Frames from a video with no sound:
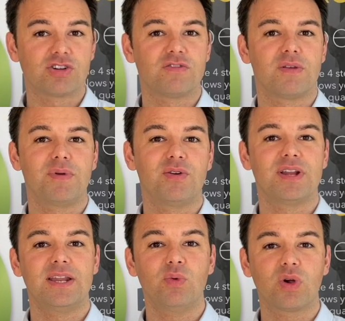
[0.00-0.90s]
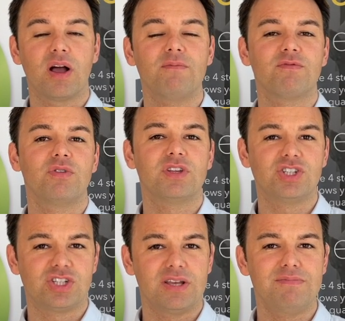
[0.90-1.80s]
of the building. It will come through the
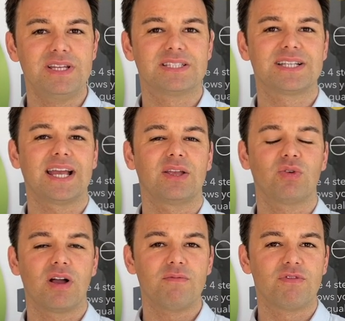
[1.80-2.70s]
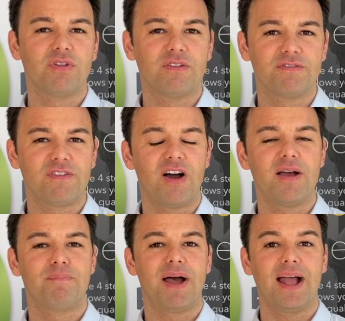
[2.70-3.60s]
chimney stack, it will come through the fire
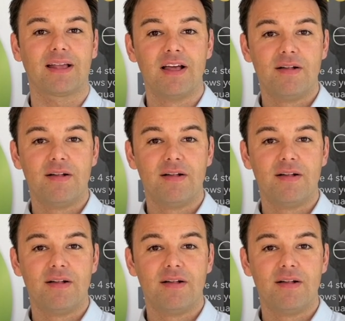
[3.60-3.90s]
back,